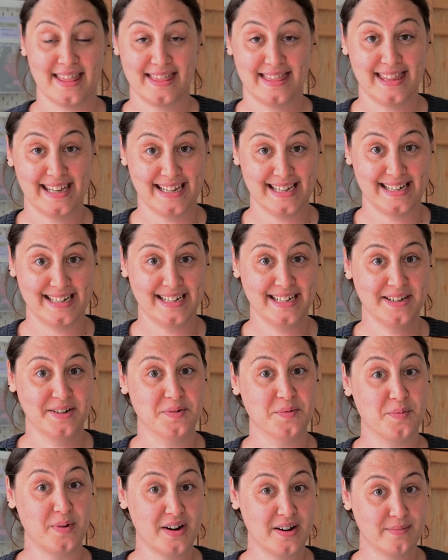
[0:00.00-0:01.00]
Then
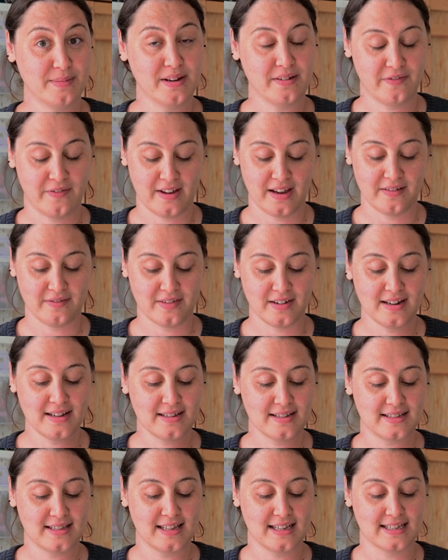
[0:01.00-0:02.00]
one of my
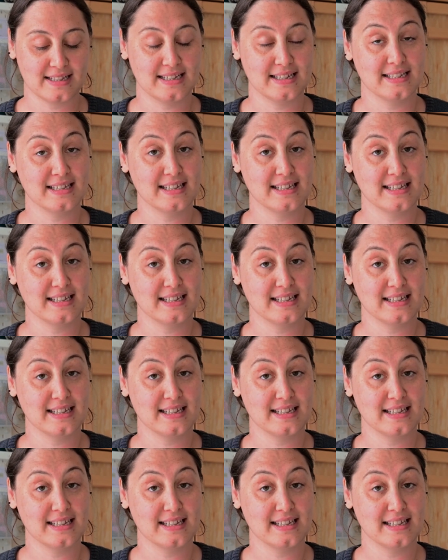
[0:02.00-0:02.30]
favorites, this is